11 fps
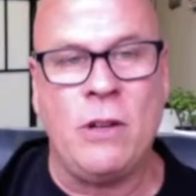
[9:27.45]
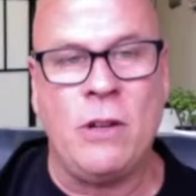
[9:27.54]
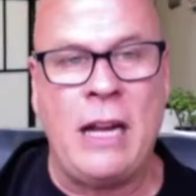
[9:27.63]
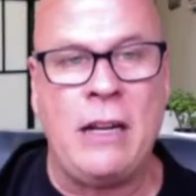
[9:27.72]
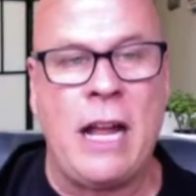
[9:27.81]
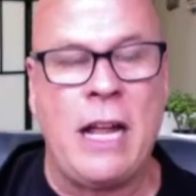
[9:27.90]

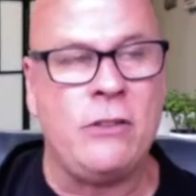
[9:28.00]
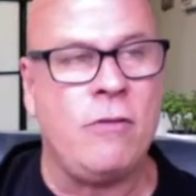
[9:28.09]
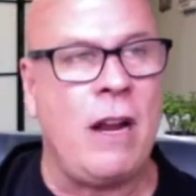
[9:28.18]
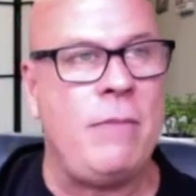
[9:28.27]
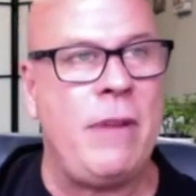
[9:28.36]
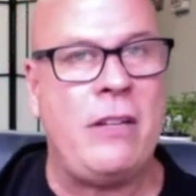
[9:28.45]
And as
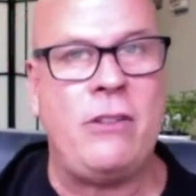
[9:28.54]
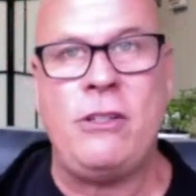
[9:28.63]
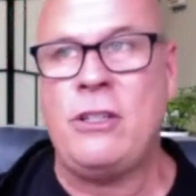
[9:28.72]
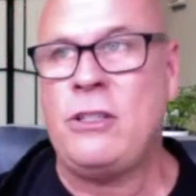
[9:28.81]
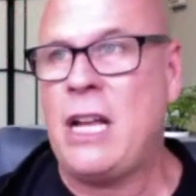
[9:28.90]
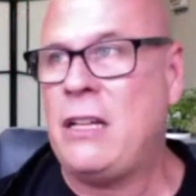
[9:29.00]
GrandMaster
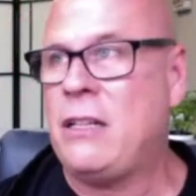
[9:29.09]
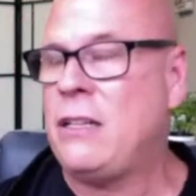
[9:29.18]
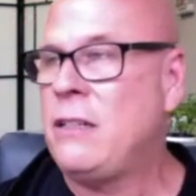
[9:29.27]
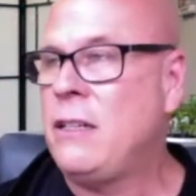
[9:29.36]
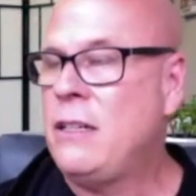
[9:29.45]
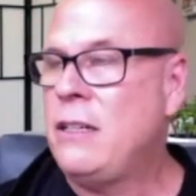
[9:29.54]
just said,
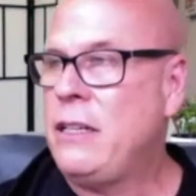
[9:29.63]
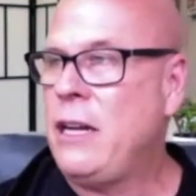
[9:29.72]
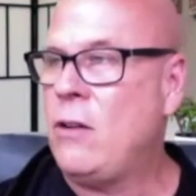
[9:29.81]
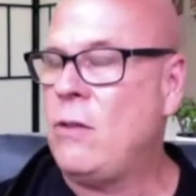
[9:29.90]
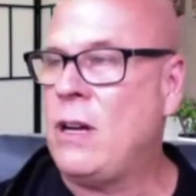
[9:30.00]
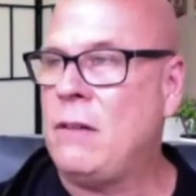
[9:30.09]
you
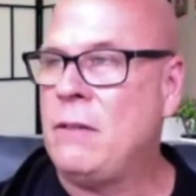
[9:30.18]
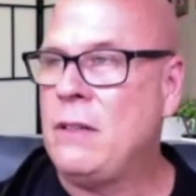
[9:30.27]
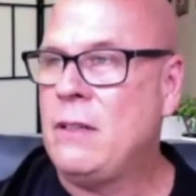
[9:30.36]
know,